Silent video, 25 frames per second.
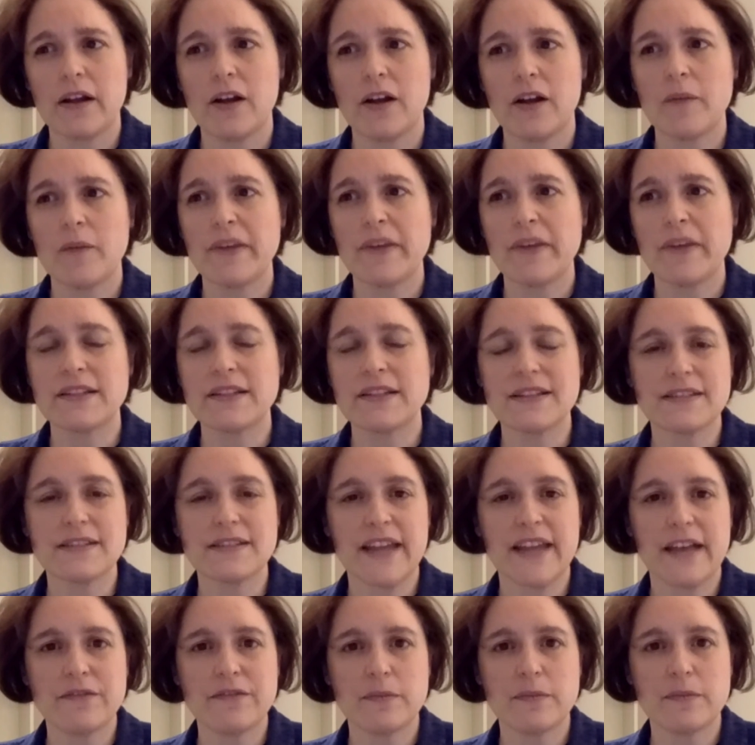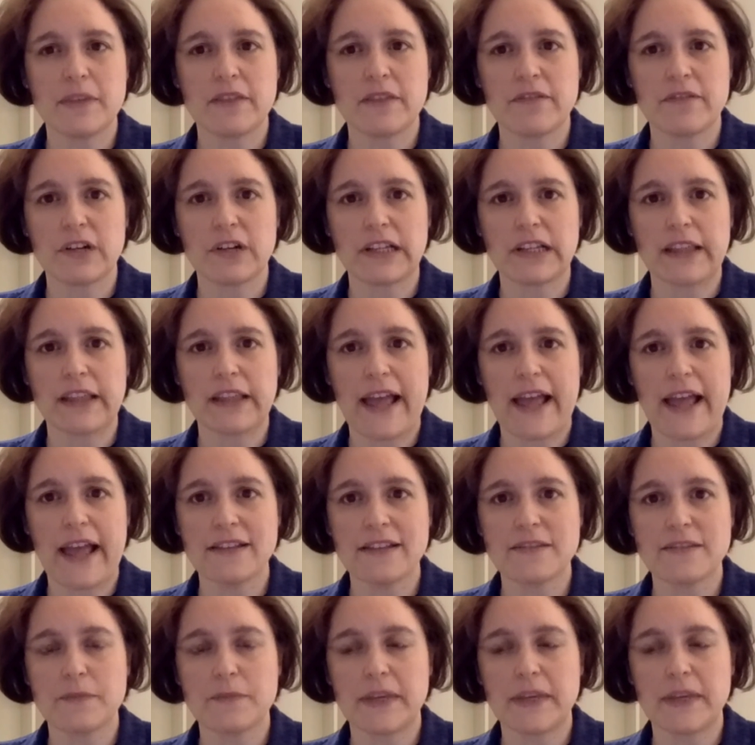Um, and it doesn't have to be the very
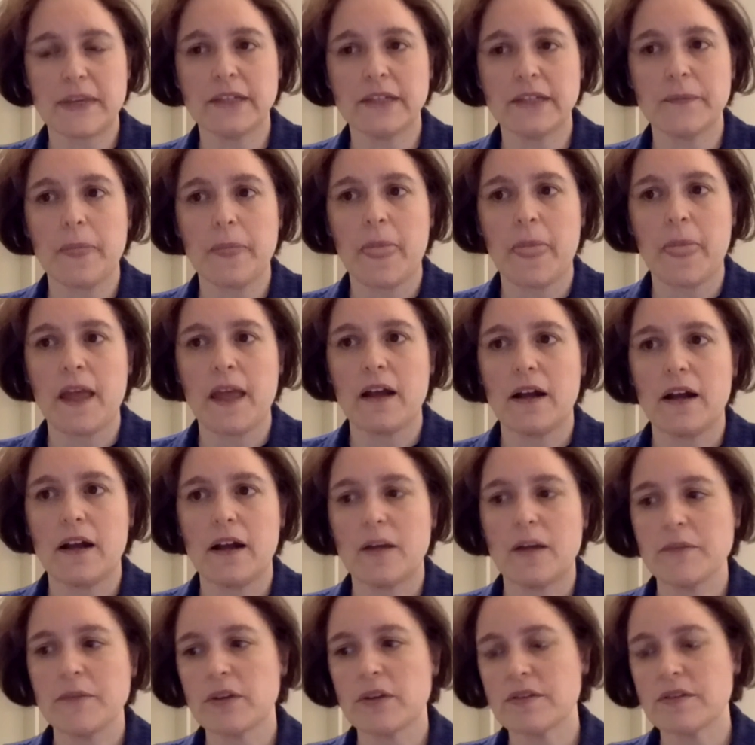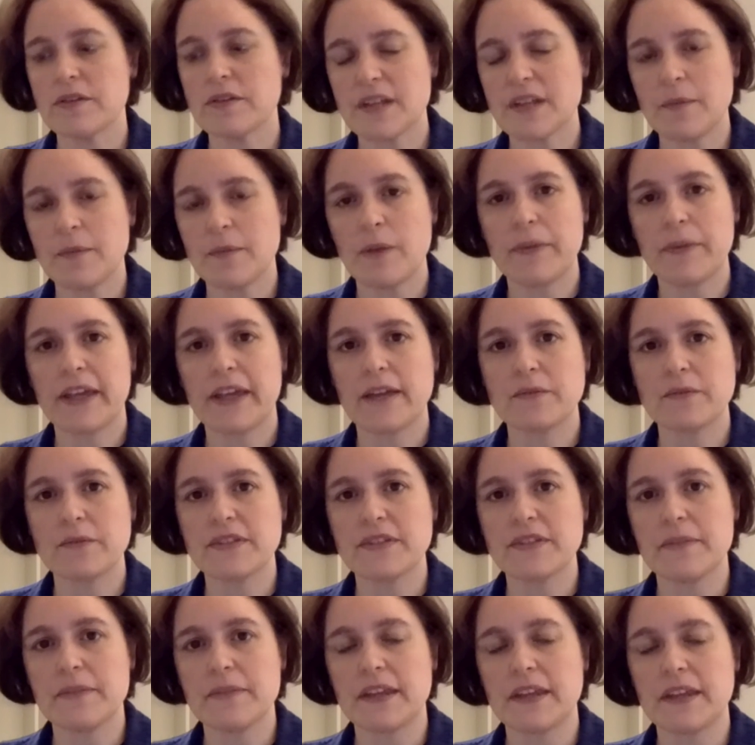last bit. Um, you can sum up again
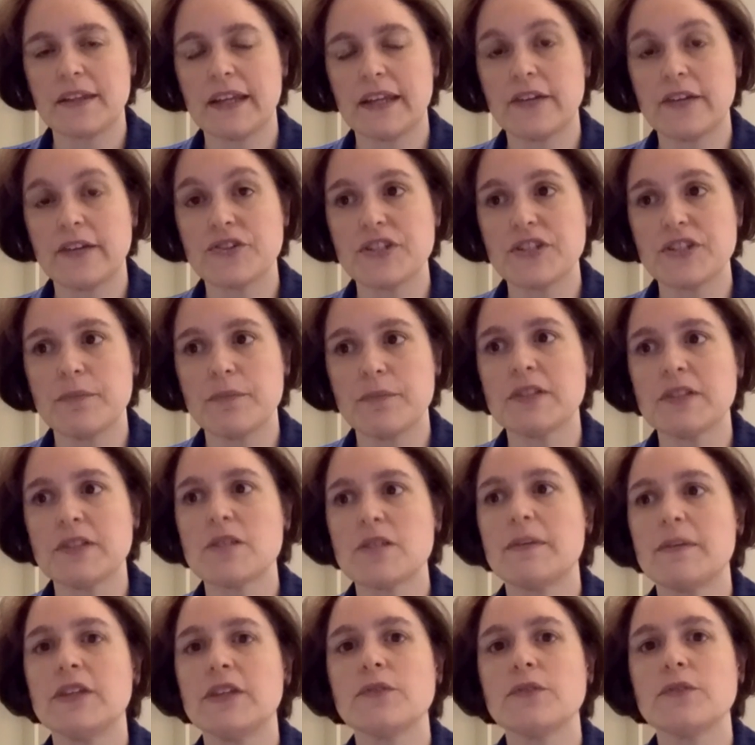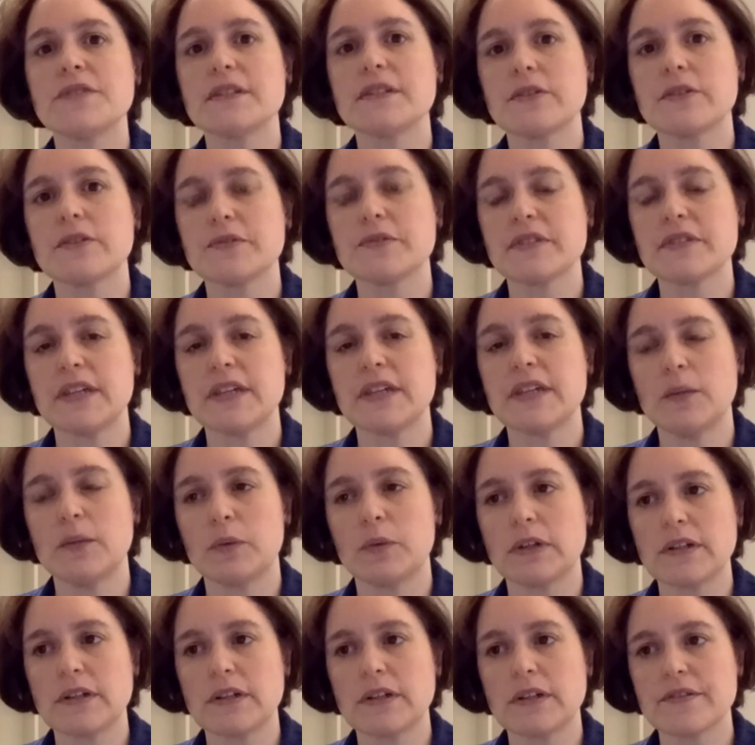with something in energy, but to be using those
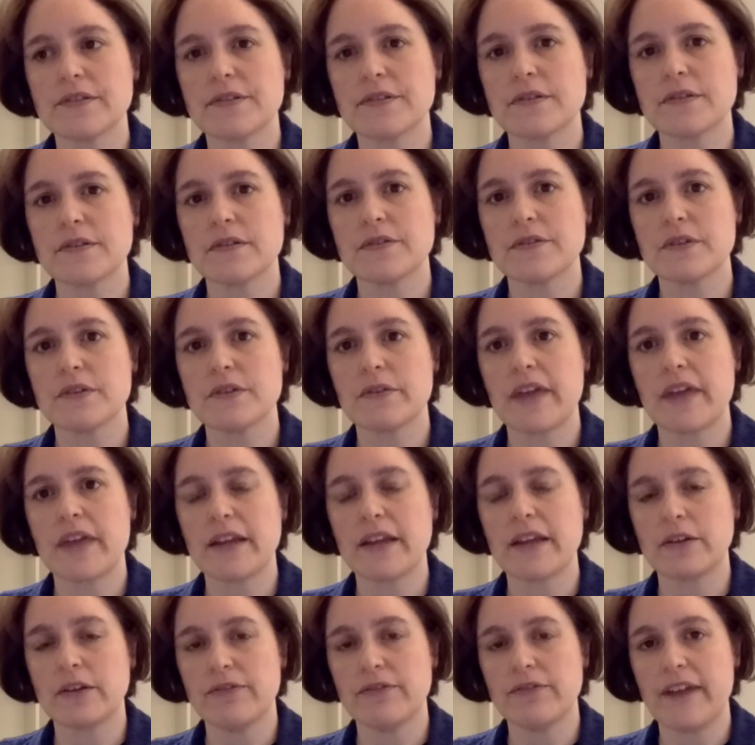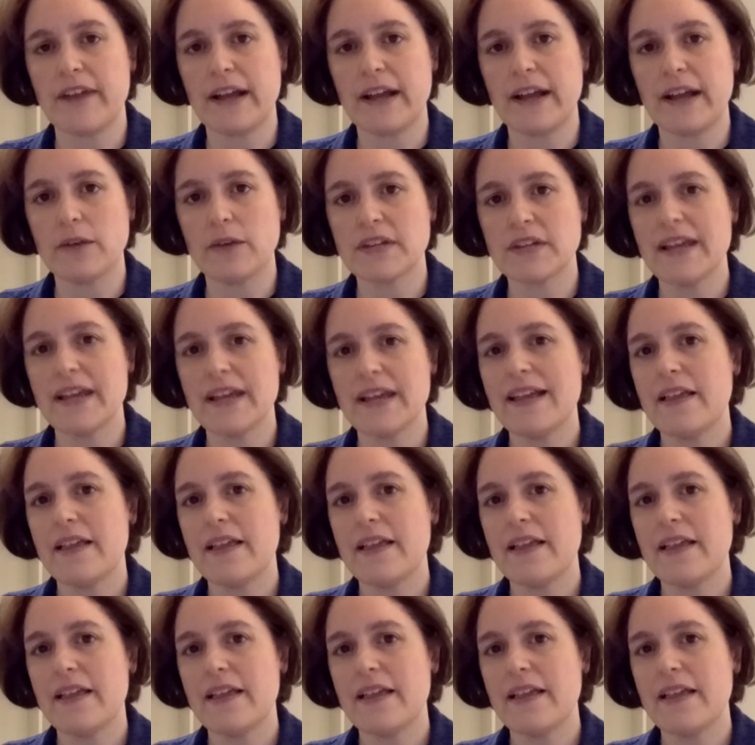keywords so that you're found.